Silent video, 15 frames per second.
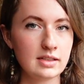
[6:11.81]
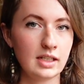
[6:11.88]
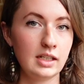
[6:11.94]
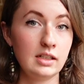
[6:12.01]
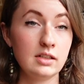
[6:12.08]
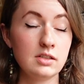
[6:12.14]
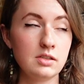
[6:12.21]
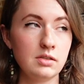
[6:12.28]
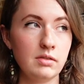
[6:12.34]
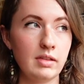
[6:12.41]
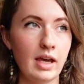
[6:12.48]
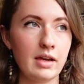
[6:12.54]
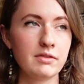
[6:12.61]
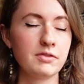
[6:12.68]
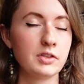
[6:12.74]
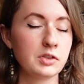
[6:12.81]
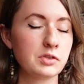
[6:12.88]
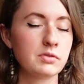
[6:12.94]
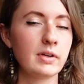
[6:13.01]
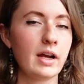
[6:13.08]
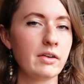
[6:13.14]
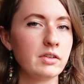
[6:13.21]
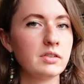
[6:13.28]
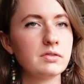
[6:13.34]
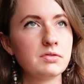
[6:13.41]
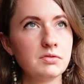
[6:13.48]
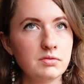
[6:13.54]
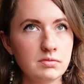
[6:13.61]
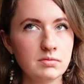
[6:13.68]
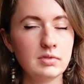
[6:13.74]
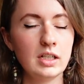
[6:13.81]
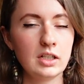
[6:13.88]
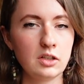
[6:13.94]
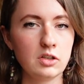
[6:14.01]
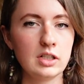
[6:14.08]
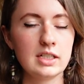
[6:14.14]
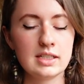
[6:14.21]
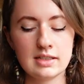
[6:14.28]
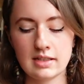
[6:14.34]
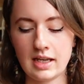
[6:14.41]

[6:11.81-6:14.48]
into that first round of increases.